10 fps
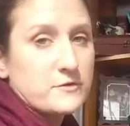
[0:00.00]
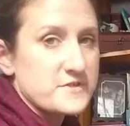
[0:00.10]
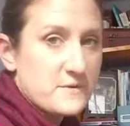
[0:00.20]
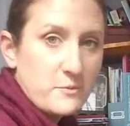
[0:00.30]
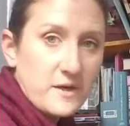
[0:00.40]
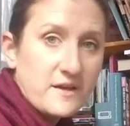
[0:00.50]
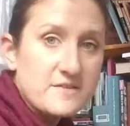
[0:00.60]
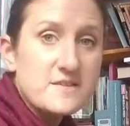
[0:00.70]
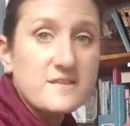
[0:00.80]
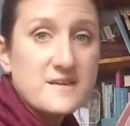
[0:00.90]
for someone
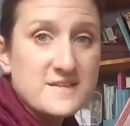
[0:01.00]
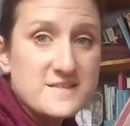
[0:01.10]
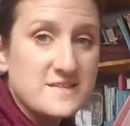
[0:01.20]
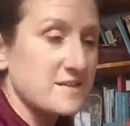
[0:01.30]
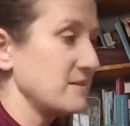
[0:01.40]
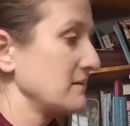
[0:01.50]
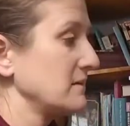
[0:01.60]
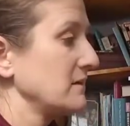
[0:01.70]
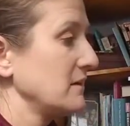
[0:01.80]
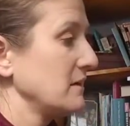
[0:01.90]
else. This,
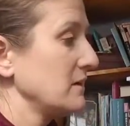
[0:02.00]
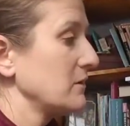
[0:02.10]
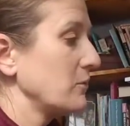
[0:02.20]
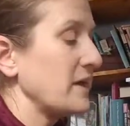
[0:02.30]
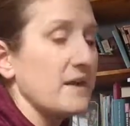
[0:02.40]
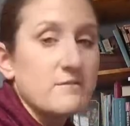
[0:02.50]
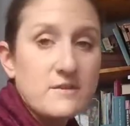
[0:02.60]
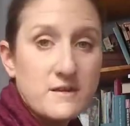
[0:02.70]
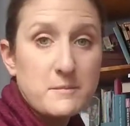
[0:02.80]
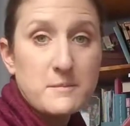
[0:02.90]
we had
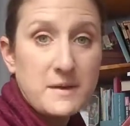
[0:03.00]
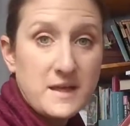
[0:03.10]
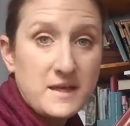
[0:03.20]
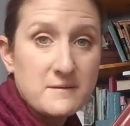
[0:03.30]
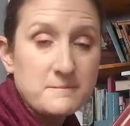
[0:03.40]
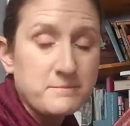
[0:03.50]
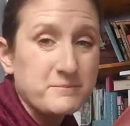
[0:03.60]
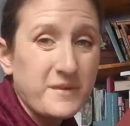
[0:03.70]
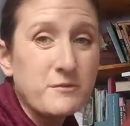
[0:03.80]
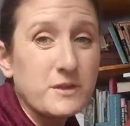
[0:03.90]
everything but money.
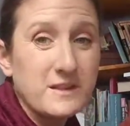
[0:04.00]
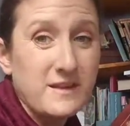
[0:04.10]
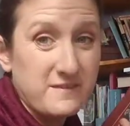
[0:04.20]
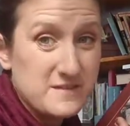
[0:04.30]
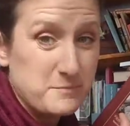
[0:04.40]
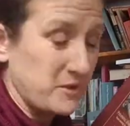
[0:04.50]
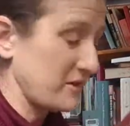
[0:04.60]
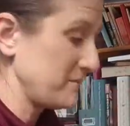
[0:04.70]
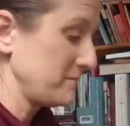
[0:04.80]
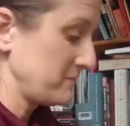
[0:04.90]
I really like this
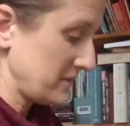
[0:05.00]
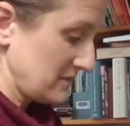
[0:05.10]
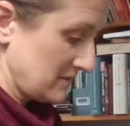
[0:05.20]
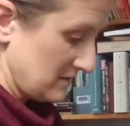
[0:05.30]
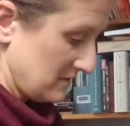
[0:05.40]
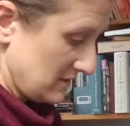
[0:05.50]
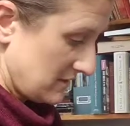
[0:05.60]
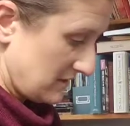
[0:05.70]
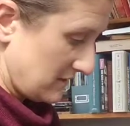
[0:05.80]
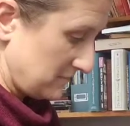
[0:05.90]
book.
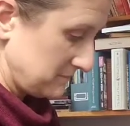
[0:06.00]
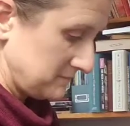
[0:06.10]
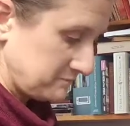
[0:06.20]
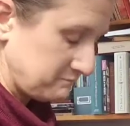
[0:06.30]
Um,